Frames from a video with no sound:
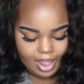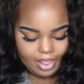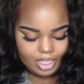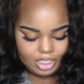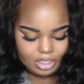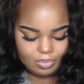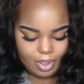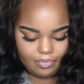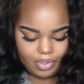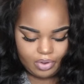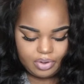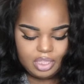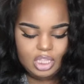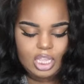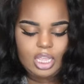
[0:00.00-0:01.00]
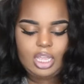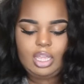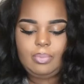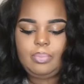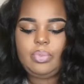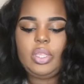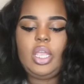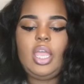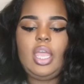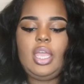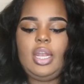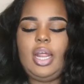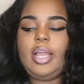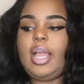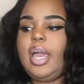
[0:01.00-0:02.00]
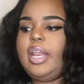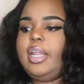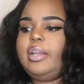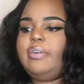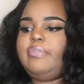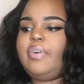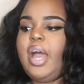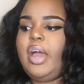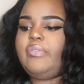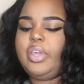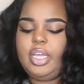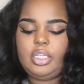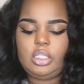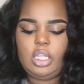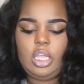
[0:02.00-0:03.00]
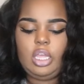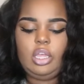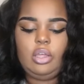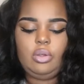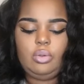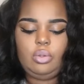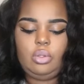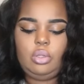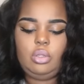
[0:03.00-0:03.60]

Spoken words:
This is my favorite thing, and I got it in a 5XL.